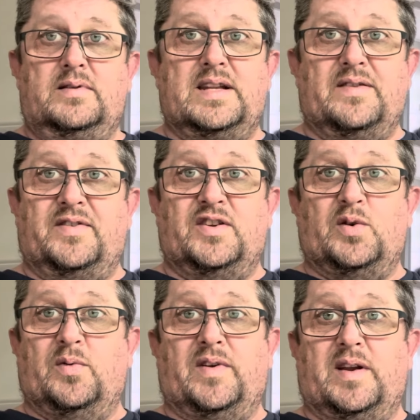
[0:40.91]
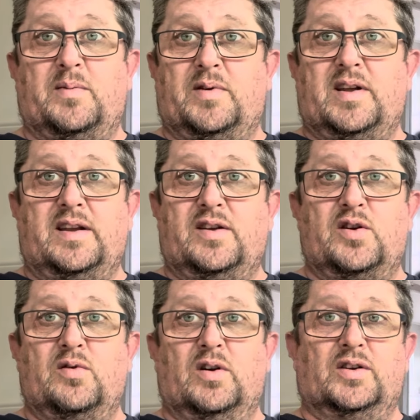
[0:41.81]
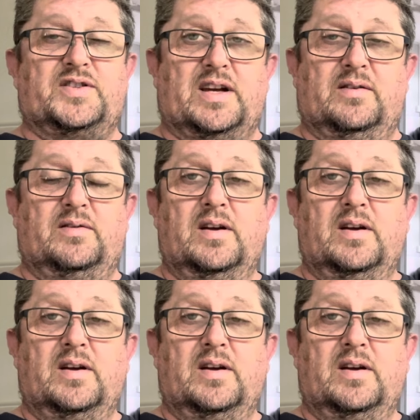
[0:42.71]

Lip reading: nothing to do with any of you lot. So